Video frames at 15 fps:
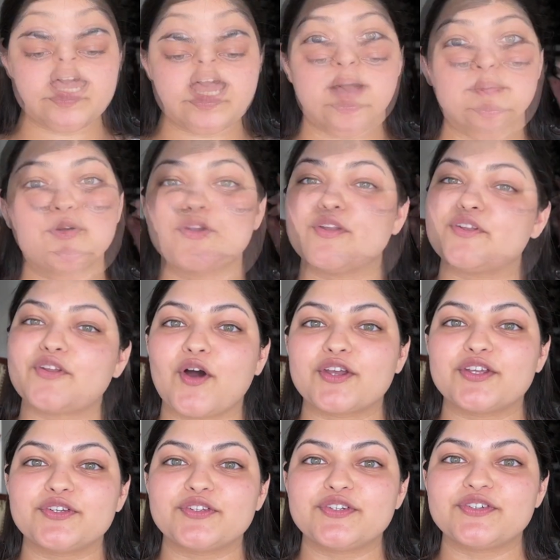I'm going to
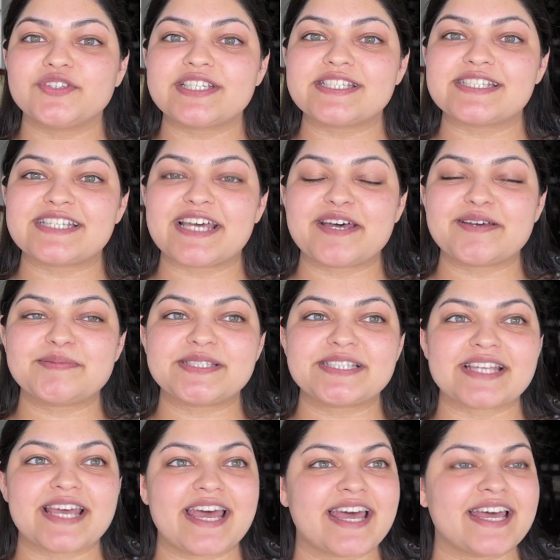talk you through the steps,
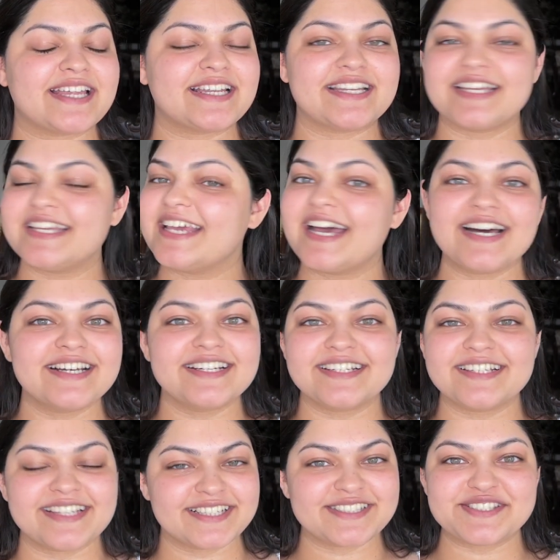and yeah,
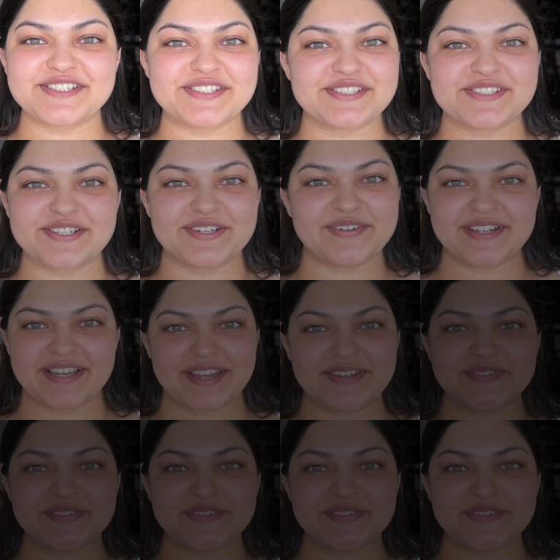let's just go ahead